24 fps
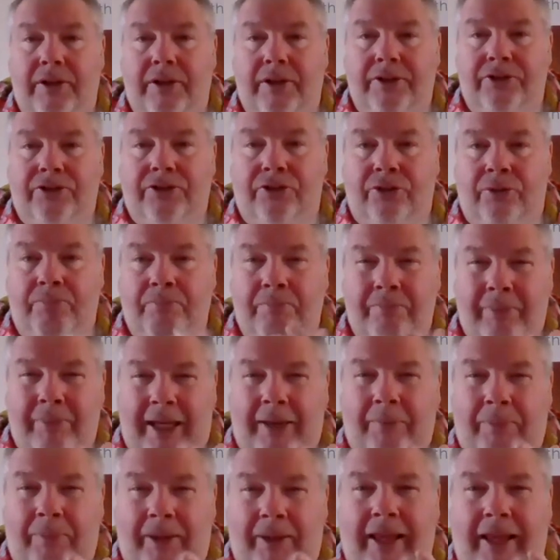So
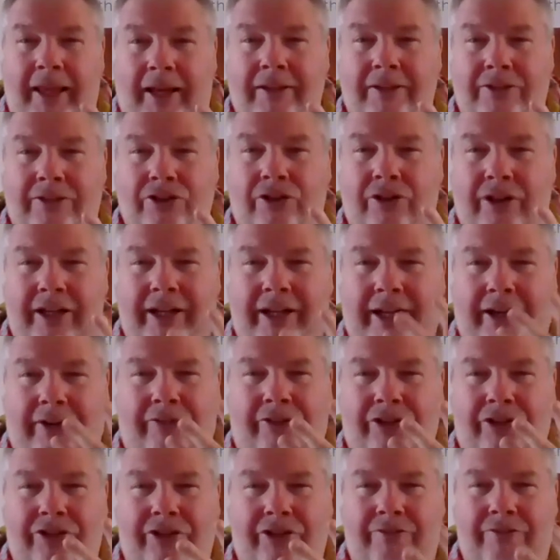maybe that sort of
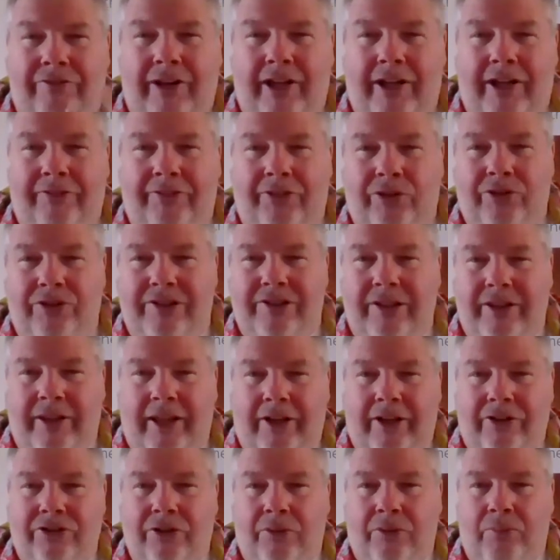licoricey flavor is in there
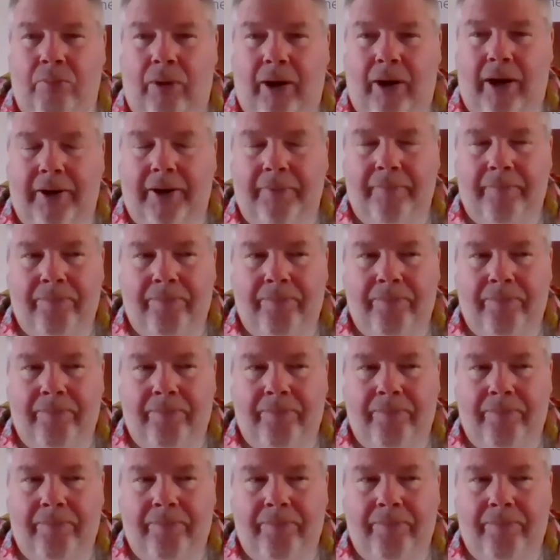somewhere.